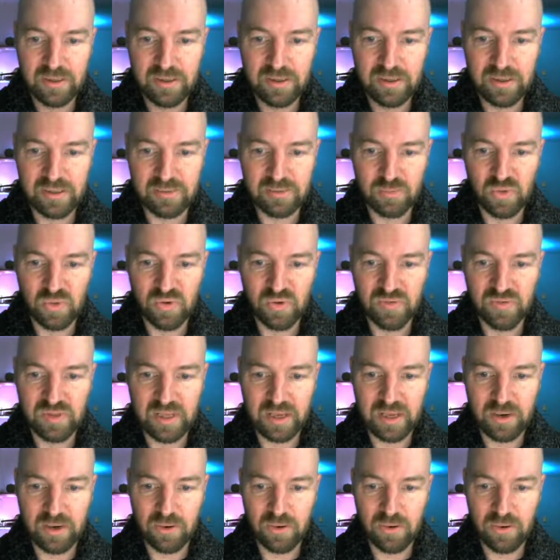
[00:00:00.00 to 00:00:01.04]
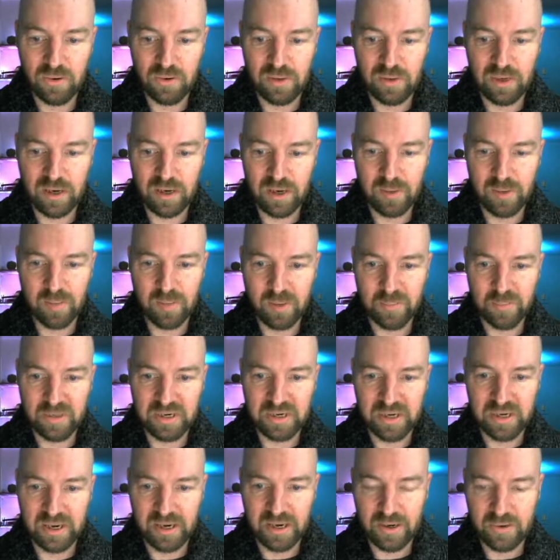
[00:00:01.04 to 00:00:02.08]
it's moving that whole arm up
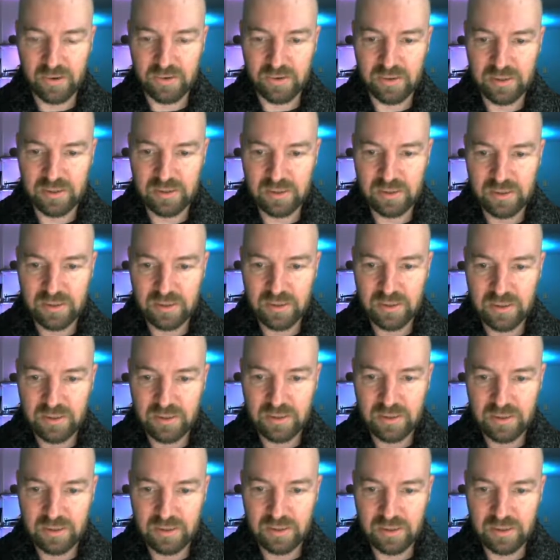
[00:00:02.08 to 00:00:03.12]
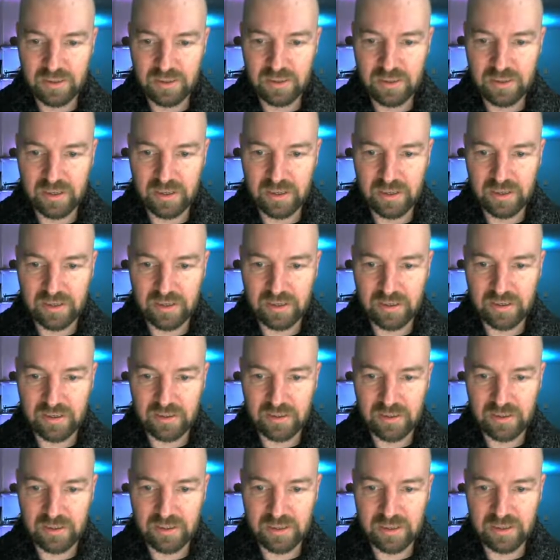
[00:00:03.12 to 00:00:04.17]
and down. And then I can
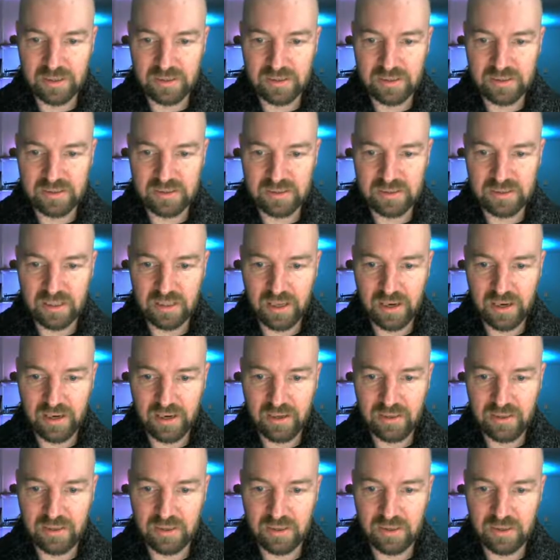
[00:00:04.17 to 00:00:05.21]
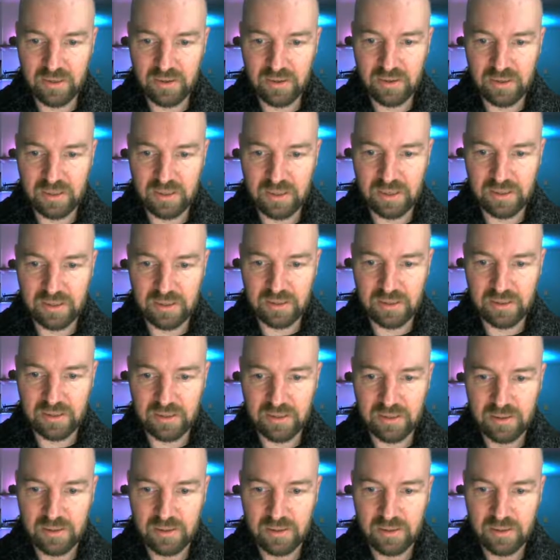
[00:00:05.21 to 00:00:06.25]
click on this slide here, and I can...
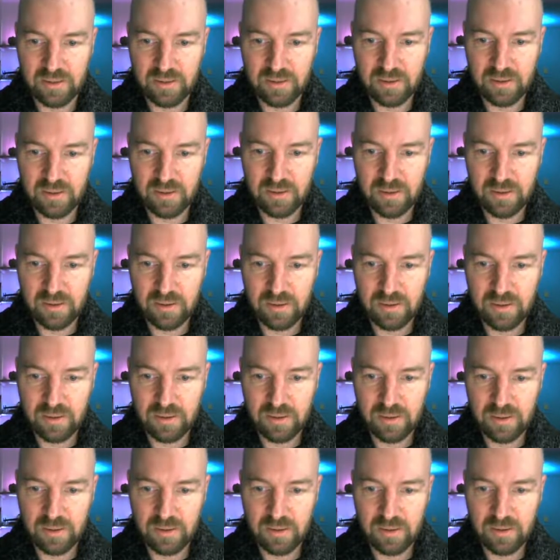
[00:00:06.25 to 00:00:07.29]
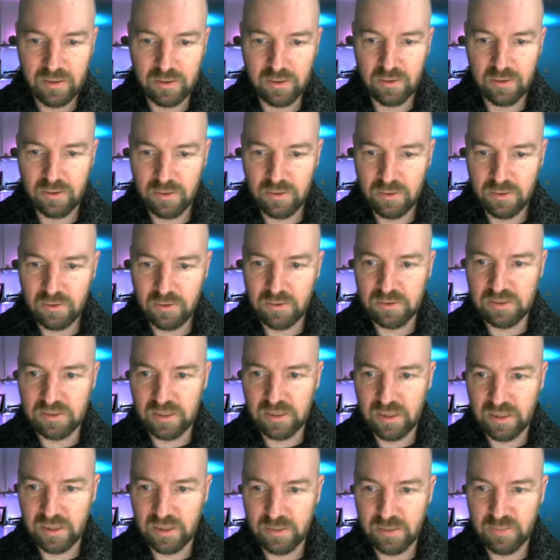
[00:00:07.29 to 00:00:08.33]
Oh, it's
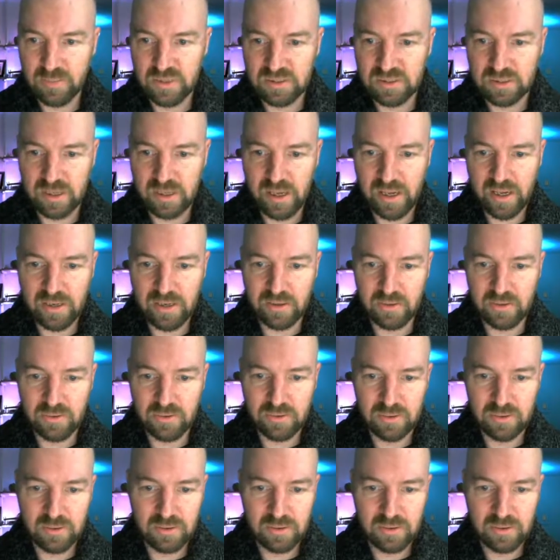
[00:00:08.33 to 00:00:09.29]
not letting me slide you.